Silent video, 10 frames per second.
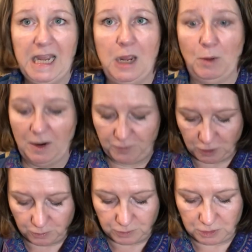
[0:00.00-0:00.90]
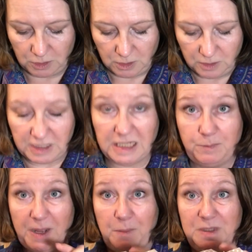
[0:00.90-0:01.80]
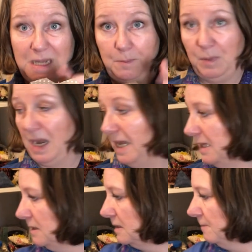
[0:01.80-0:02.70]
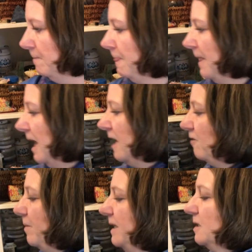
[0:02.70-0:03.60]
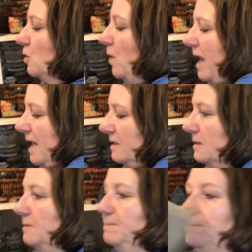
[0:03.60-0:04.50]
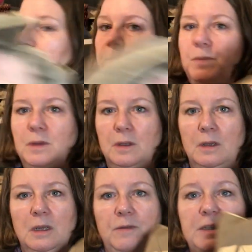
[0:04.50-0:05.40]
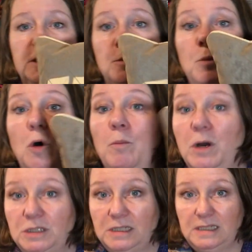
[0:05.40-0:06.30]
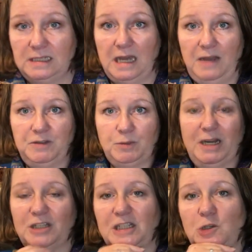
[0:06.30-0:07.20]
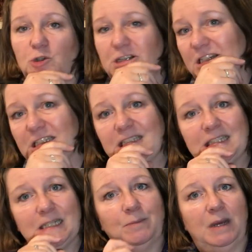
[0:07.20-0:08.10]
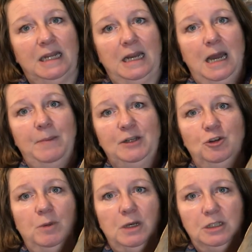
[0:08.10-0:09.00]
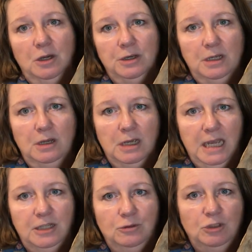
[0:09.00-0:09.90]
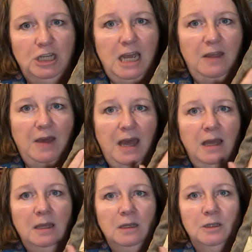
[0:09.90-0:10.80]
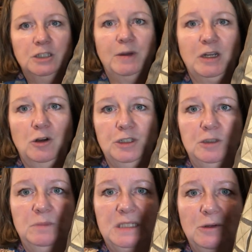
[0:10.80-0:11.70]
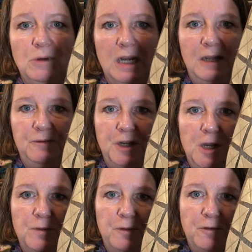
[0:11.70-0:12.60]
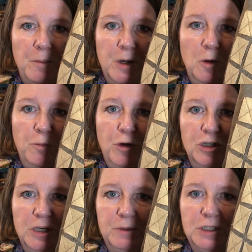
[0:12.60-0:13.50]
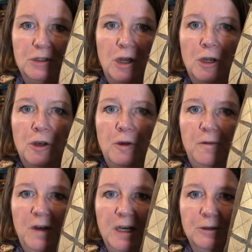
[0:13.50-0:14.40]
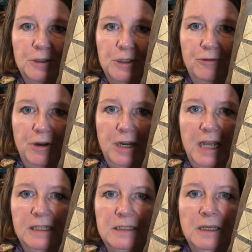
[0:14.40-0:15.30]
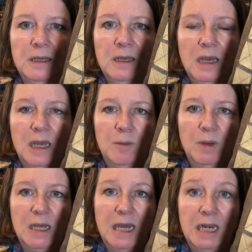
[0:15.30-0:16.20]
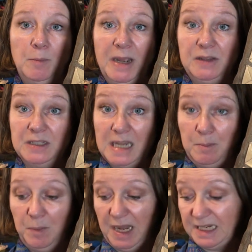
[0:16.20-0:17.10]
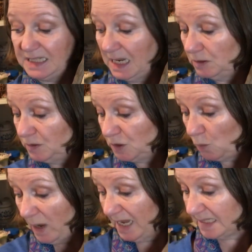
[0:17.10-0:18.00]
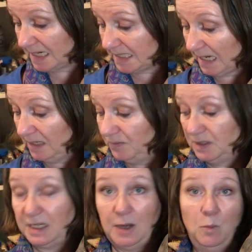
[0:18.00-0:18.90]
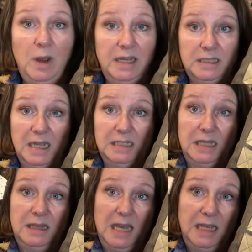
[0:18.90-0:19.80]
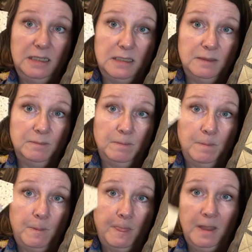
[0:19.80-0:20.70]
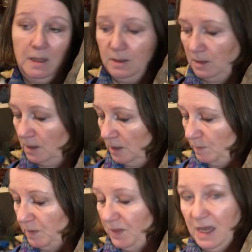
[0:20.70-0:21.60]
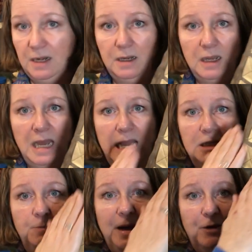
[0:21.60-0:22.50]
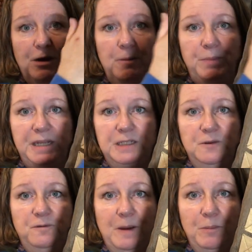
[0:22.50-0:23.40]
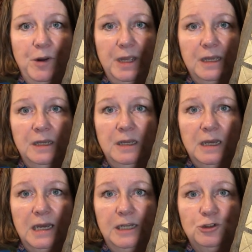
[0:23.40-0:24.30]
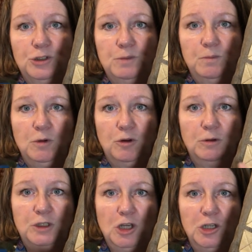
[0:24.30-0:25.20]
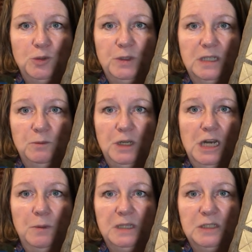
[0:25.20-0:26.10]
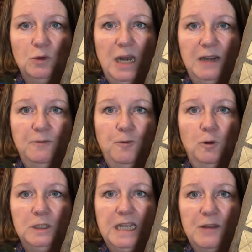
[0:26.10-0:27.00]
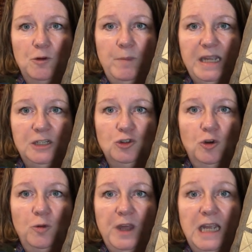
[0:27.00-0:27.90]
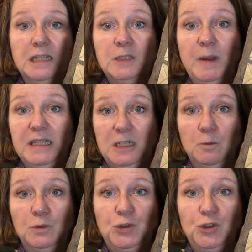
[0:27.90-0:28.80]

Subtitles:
here where I've used these paper templates and I've made squares. This is a more modern design. This cushion actually sits in our bedroom on a occasional chair there. So I got some silk left over from an old project which has got a lovely lustre on it, and I made the templates out of squares exactly the same way as I did this. but then I had a background piece of fabric, and I just started with it, you know, with this sort of like 4 together and making sure the spacing was